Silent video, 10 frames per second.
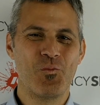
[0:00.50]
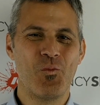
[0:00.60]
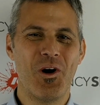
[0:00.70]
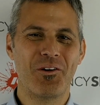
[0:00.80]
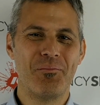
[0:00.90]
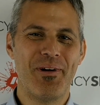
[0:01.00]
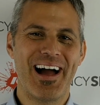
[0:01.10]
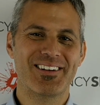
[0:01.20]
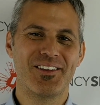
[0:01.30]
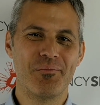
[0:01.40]
Welcome
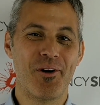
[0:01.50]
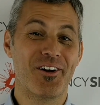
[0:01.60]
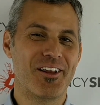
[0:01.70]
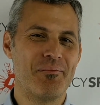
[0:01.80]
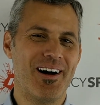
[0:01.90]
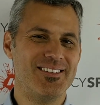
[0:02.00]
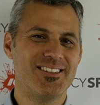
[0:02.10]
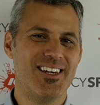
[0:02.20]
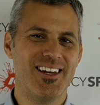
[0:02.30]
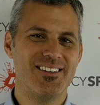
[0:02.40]
back to the Marketing
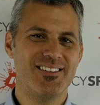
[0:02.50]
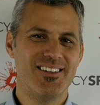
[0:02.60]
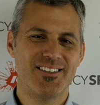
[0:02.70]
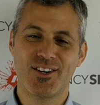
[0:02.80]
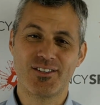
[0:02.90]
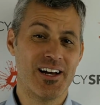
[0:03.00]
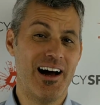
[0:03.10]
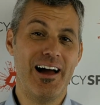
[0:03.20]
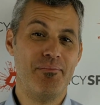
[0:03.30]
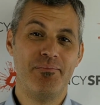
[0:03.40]
Mindset. It's our
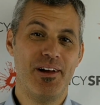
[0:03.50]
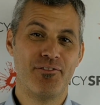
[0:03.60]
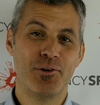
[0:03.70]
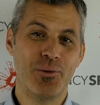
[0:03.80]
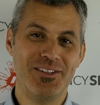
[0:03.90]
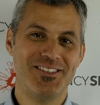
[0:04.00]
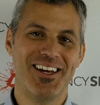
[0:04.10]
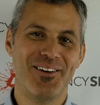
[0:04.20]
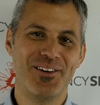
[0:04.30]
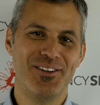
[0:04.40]
time. Every
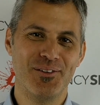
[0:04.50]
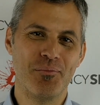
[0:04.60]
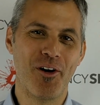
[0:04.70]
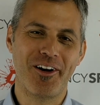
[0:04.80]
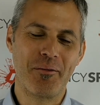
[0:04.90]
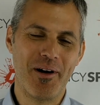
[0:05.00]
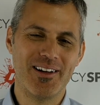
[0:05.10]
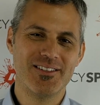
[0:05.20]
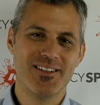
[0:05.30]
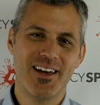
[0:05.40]
Wednesday we do Marketing
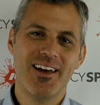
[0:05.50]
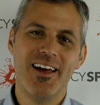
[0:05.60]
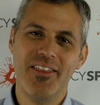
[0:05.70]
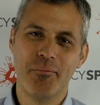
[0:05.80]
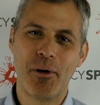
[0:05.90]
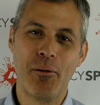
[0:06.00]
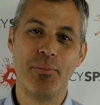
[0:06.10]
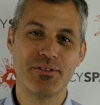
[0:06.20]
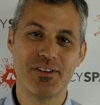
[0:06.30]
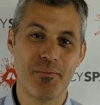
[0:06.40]
Mindset. And the
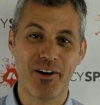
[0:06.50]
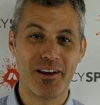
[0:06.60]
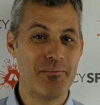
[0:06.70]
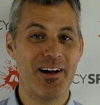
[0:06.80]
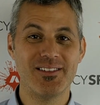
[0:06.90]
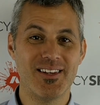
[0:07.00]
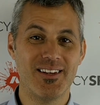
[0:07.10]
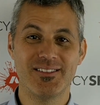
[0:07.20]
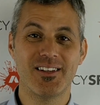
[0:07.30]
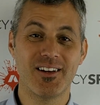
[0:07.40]
purpose of the Marketing Mindset
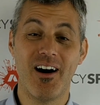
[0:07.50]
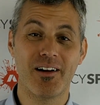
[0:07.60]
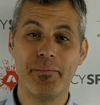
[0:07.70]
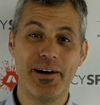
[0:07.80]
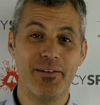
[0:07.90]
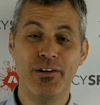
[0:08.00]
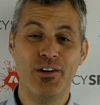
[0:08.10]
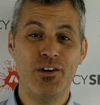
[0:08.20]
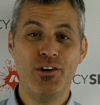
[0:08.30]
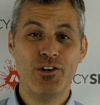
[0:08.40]
is to talk about
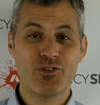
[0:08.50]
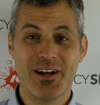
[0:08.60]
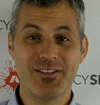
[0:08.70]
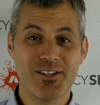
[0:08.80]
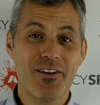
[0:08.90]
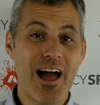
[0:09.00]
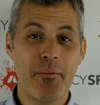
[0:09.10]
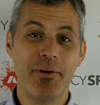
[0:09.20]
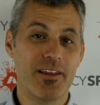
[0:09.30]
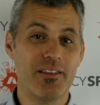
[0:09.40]
trends that are
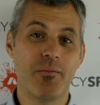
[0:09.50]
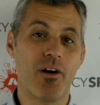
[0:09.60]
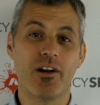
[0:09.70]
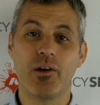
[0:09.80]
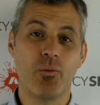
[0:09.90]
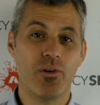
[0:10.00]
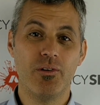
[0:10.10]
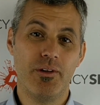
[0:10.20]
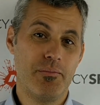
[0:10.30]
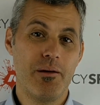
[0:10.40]
happening in the marketing
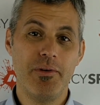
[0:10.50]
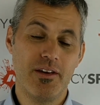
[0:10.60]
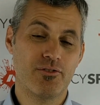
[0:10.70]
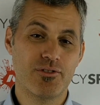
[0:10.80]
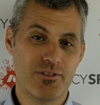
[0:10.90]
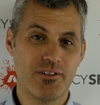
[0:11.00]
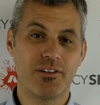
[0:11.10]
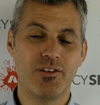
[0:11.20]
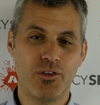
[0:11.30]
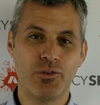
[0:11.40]
world that may be
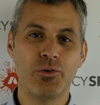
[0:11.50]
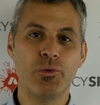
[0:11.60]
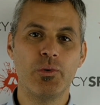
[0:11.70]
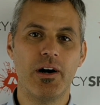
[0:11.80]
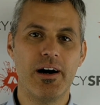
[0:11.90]
interesting to you.